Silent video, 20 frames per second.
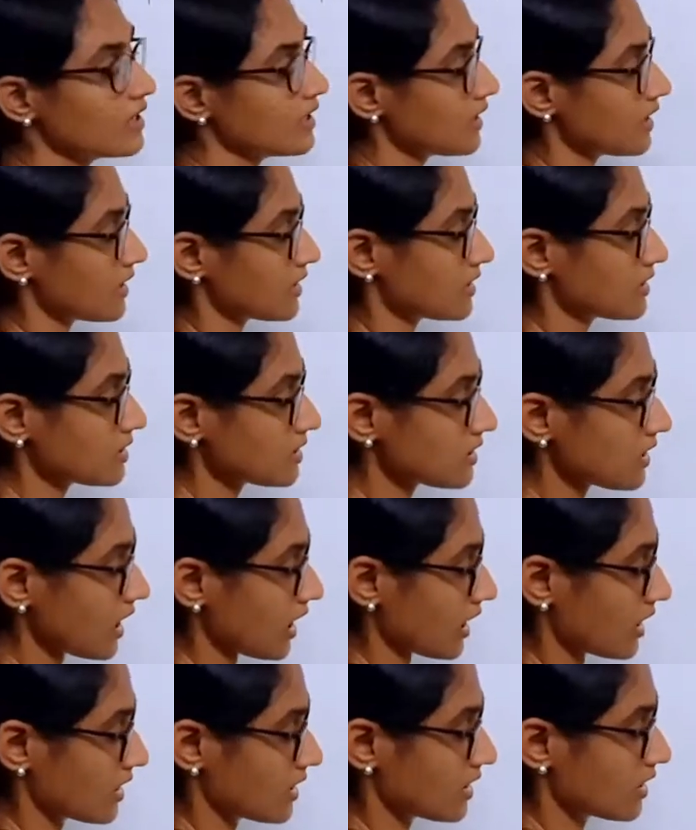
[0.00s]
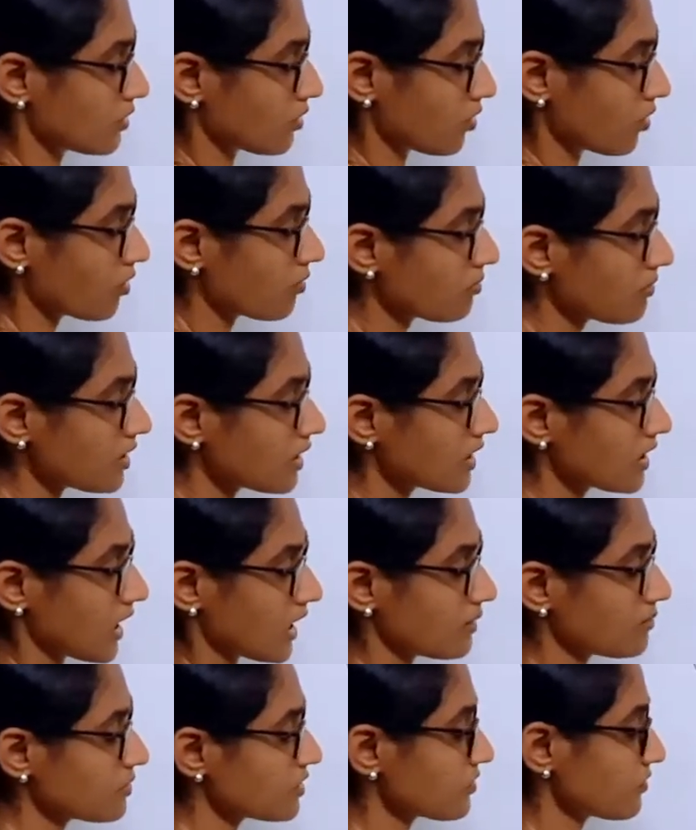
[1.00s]
It is 100 ohm
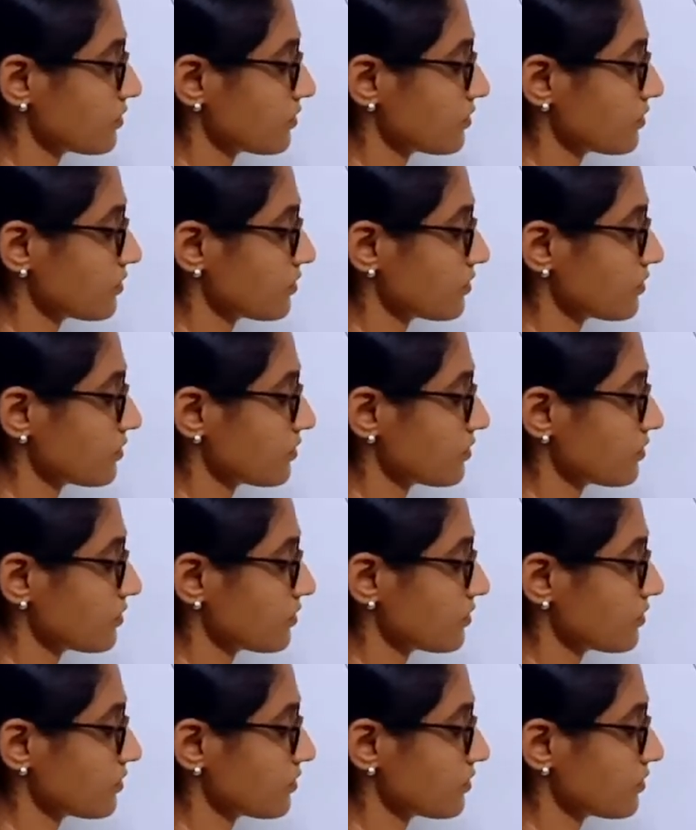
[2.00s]
times